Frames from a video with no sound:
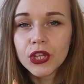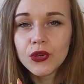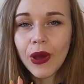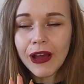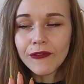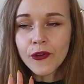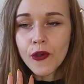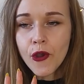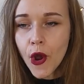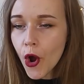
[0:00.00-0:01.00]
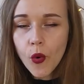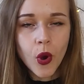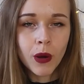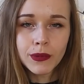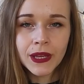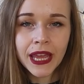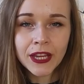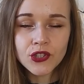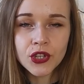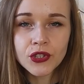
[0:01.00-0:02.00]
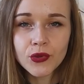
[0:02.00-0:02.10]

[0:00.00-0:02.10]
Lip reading: You have no obligation